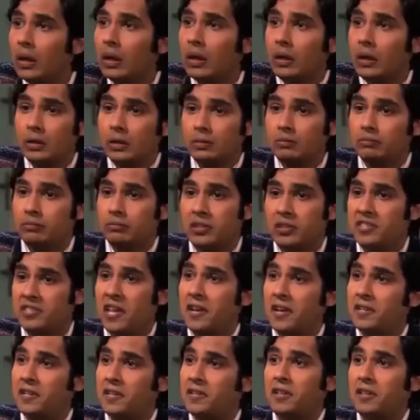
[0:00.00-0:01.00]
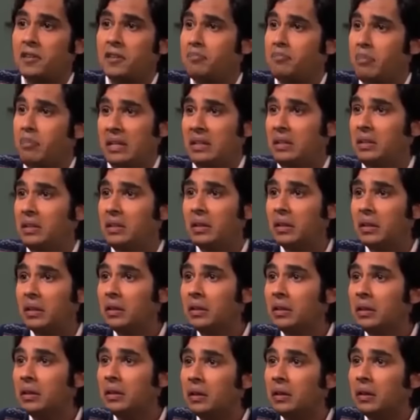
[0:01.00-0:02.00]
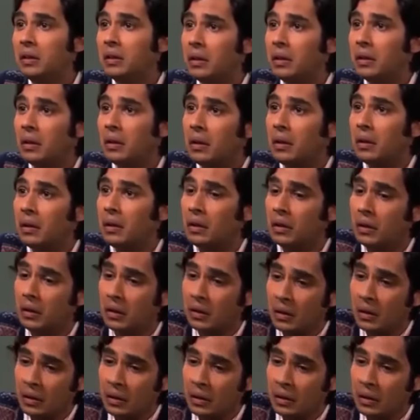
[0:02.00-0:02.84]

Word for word: On the other hand, the man who plays Raj in the